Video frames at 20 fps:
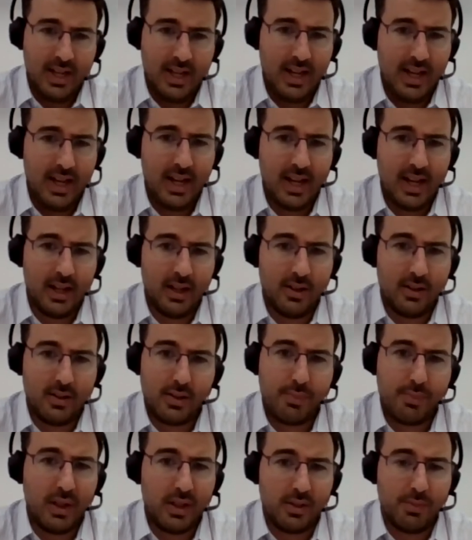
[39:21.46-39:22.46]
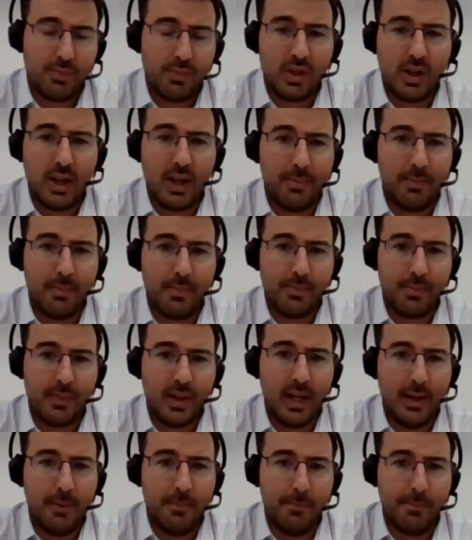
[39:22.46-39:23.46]
and spent some time
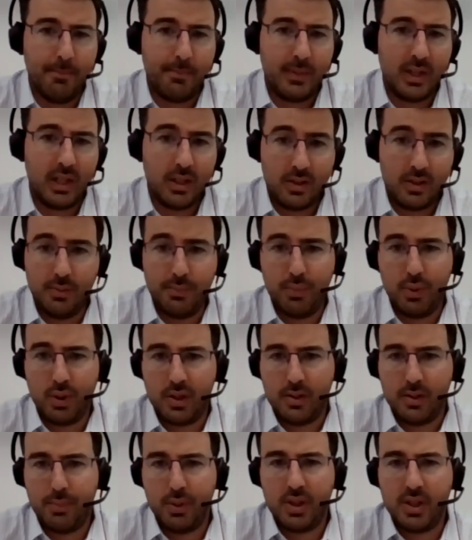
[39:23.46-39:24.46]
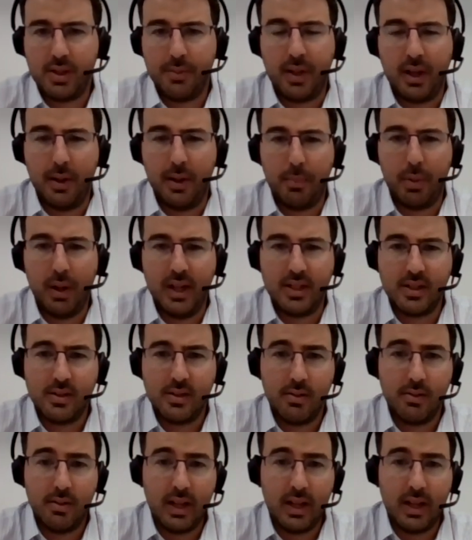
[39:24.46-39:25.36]
to put something in place.